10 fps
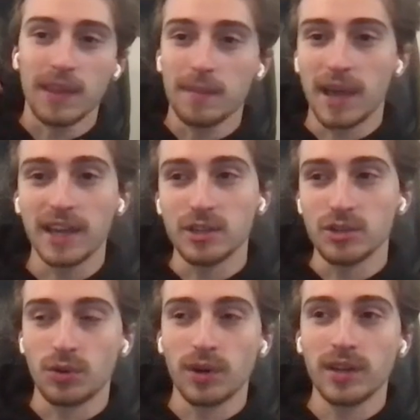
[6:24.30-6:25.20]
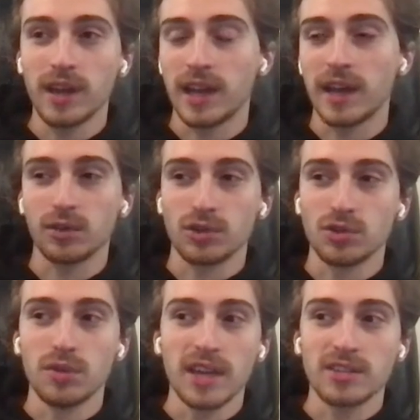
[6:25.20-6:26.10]
and they pay to join and after
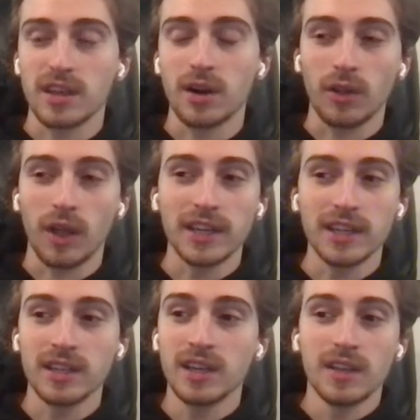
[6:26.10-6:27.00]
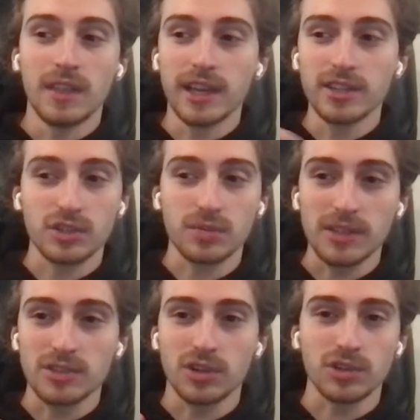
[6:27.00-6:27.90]
2 days they don't like it, they can just
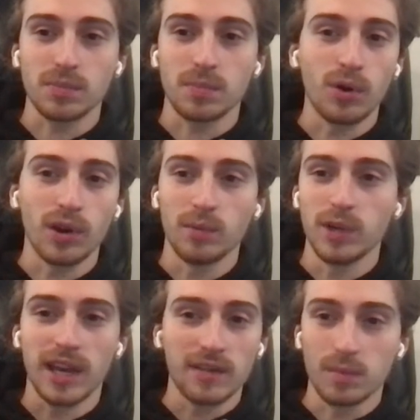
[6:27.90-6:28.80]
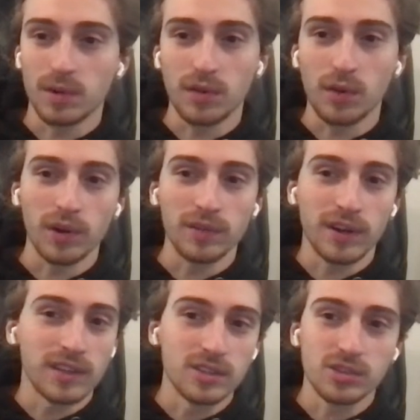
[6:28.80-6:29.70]
message our support and we get them a full
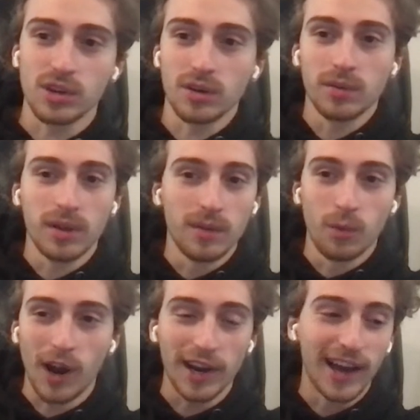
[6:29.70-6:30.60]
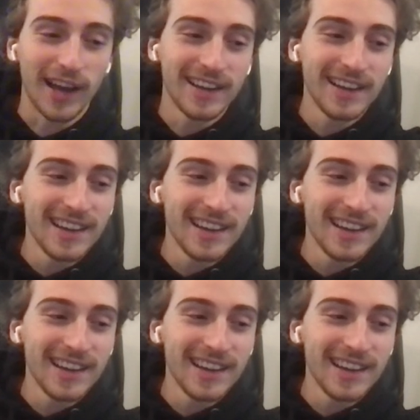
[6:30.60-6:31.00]
refund. So why not?